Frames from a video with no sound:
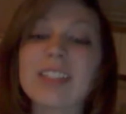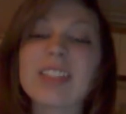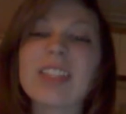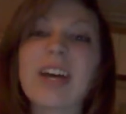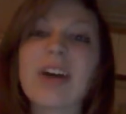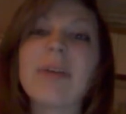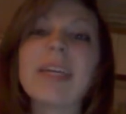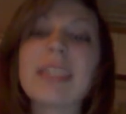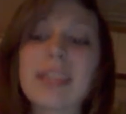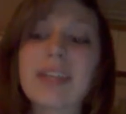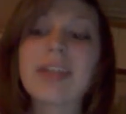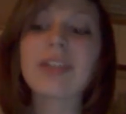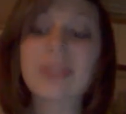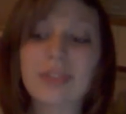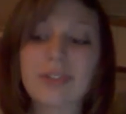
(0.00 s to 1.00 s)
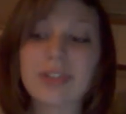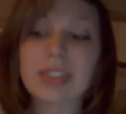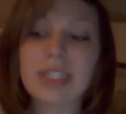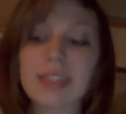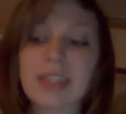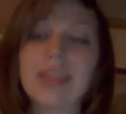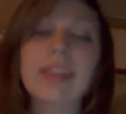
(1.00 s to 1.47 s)
So, in
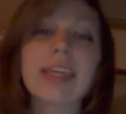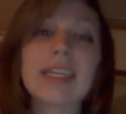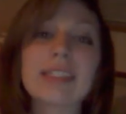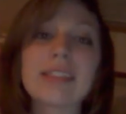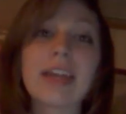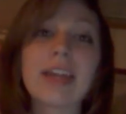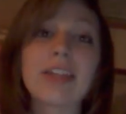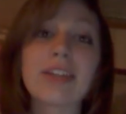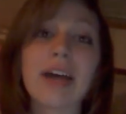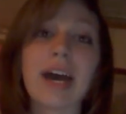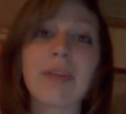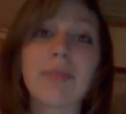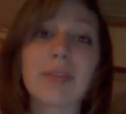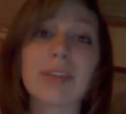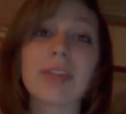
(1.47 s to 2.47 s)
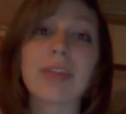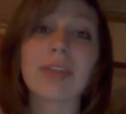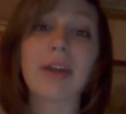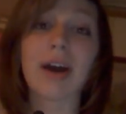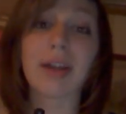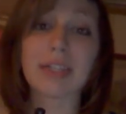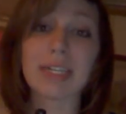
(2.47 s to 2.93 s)
conclusion, the things that a child with
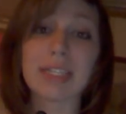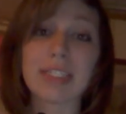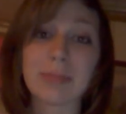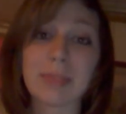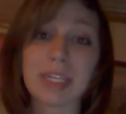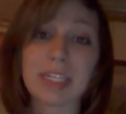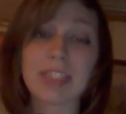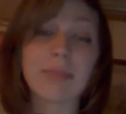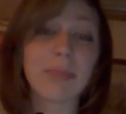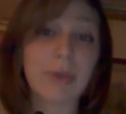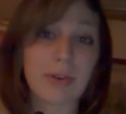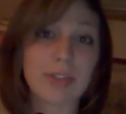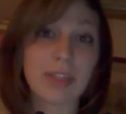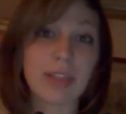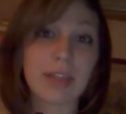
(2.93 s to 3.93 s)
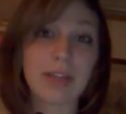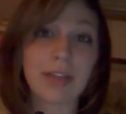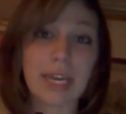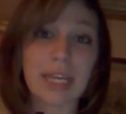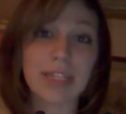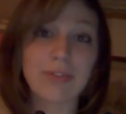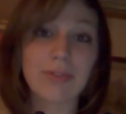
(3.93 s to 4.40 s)
autism needs most in the
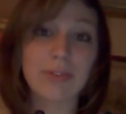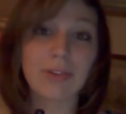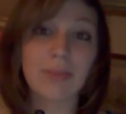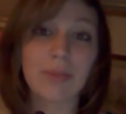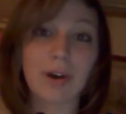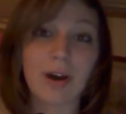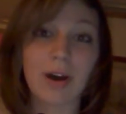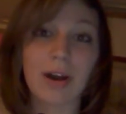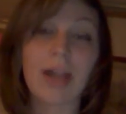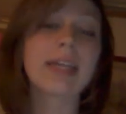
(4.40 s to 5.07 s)
classroom are